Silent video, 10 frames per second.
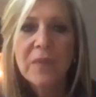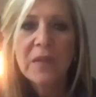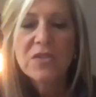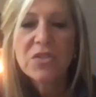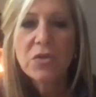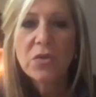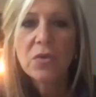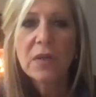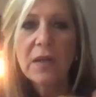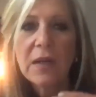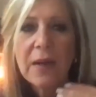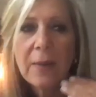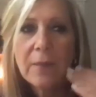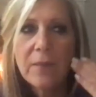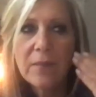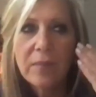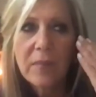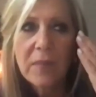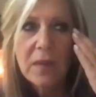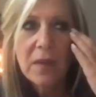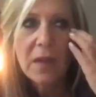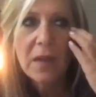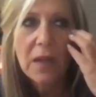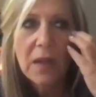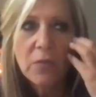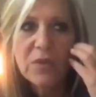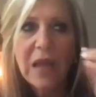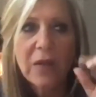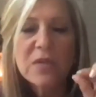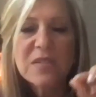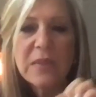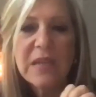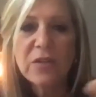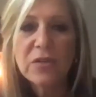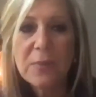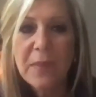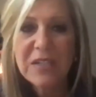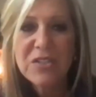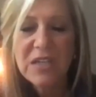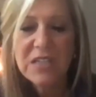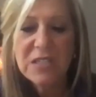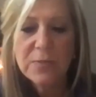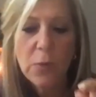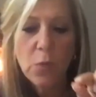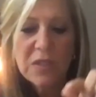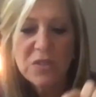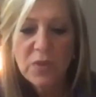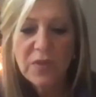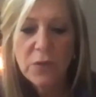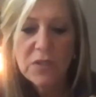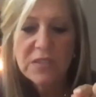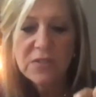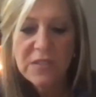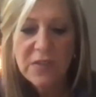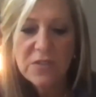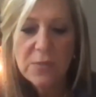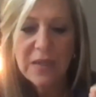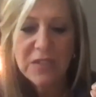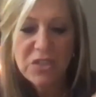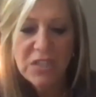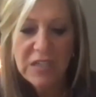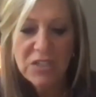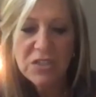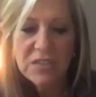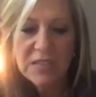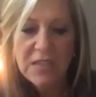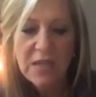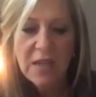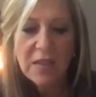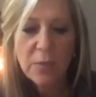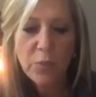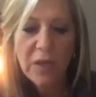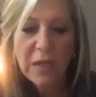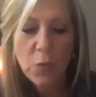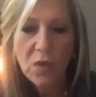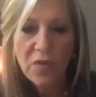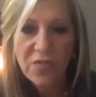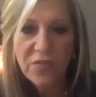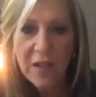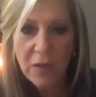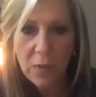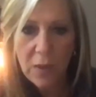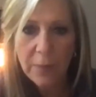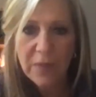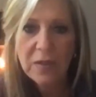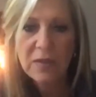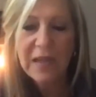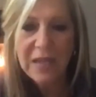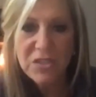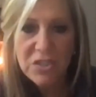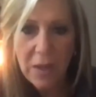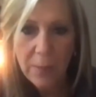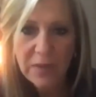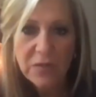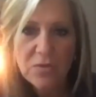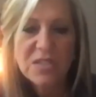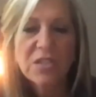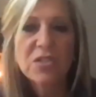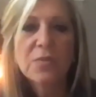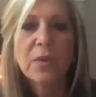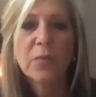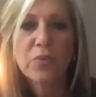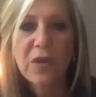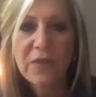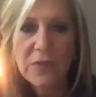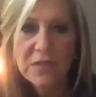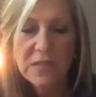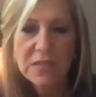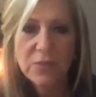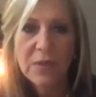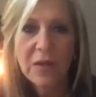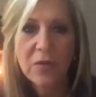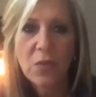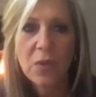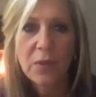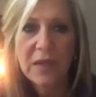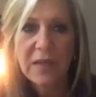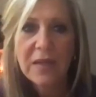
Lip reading: to, we're not always eager to make changes, but once we force ourselves to make changes, the brain will follow up. It'll catch up and it'll start to build preferences around what we